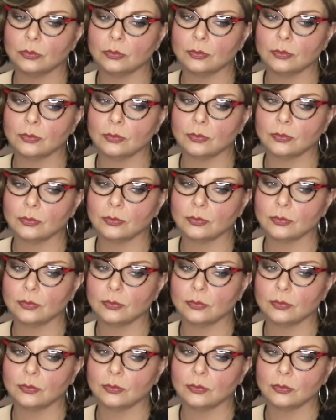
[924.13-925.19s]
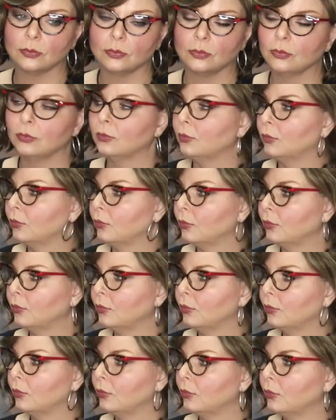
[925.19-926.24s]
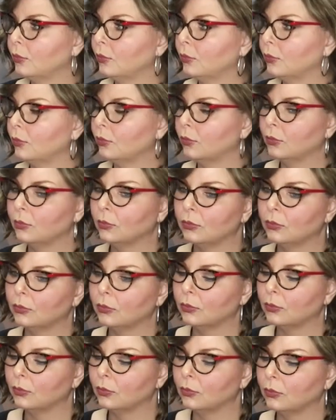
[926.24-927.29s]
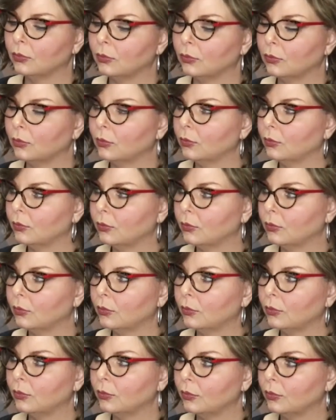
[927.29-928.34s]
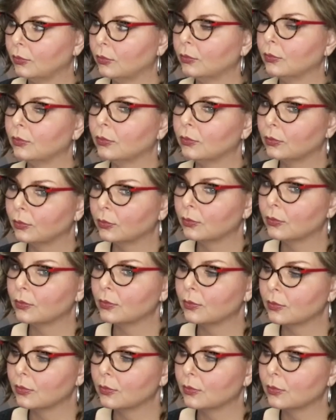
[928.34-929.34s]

(silent)